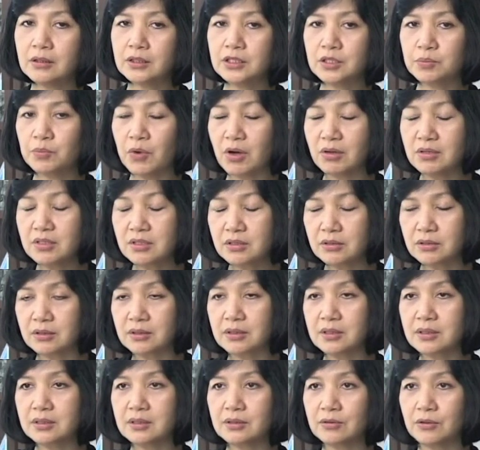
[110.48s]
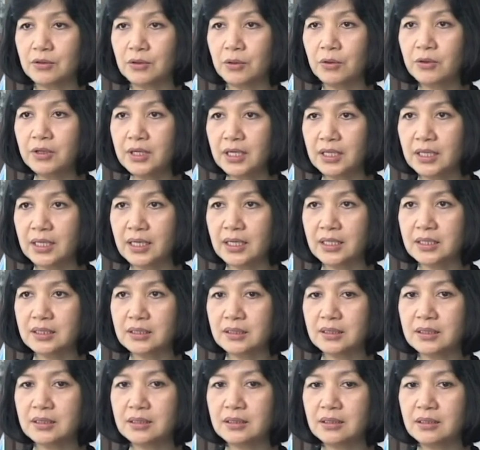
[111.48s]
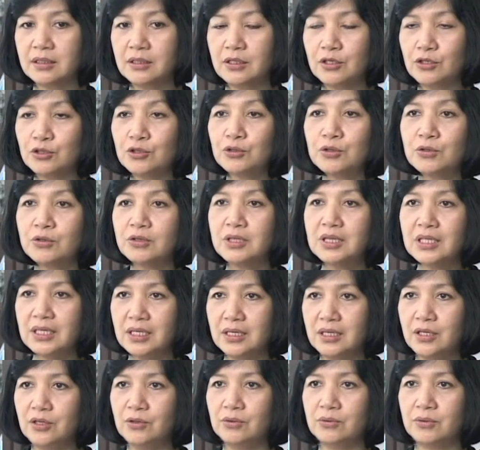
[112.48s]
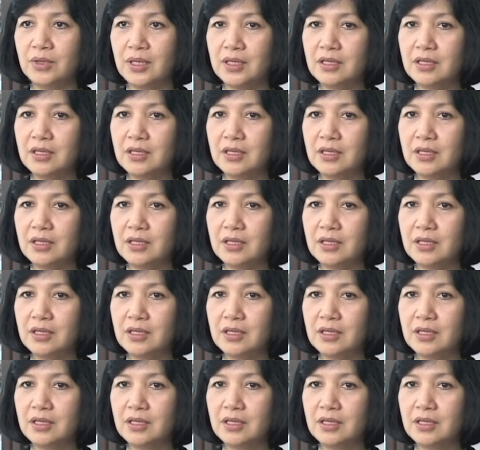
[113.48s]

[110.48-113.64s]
sponsors or organizers should continue,